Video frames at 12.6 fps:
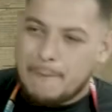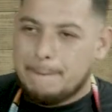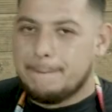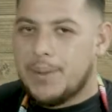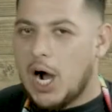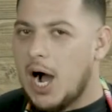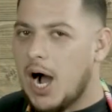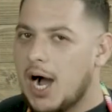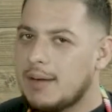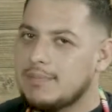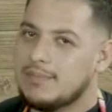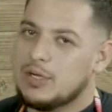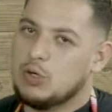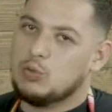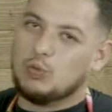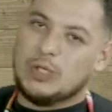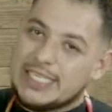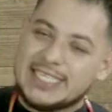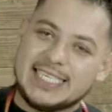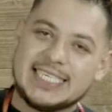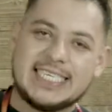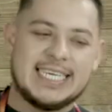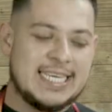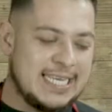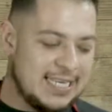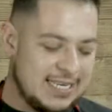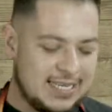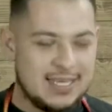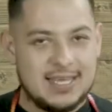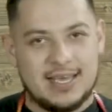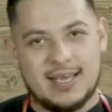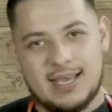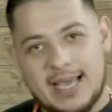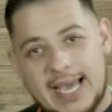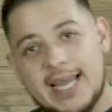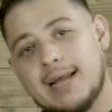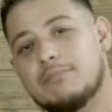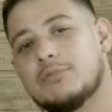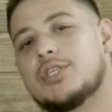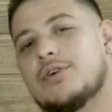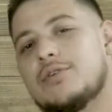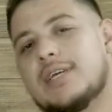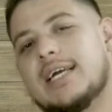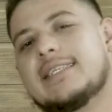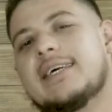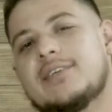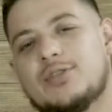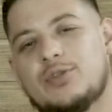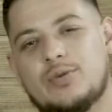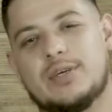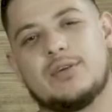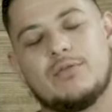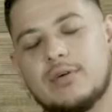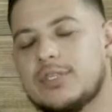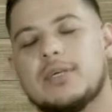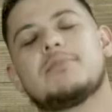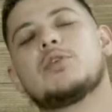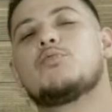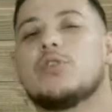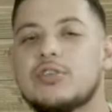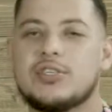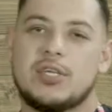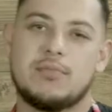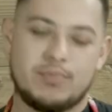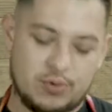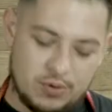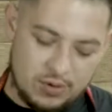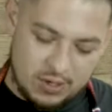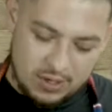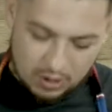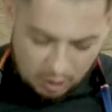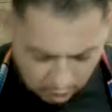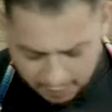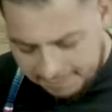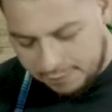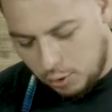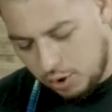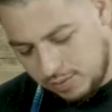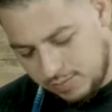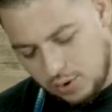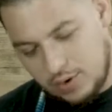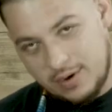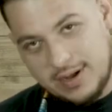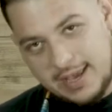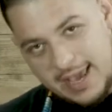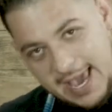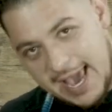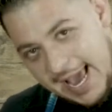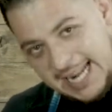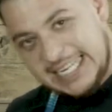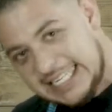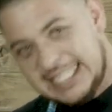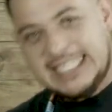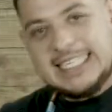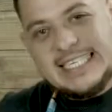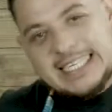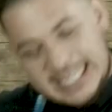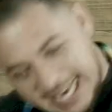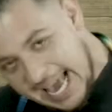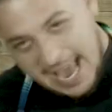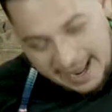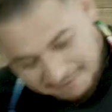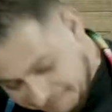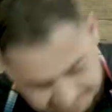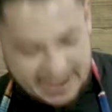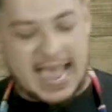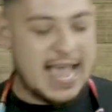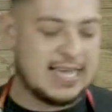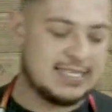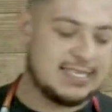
bomb once again, and I'm gonna show you guys how to do it. Something real simple, affordable, and easy and fast.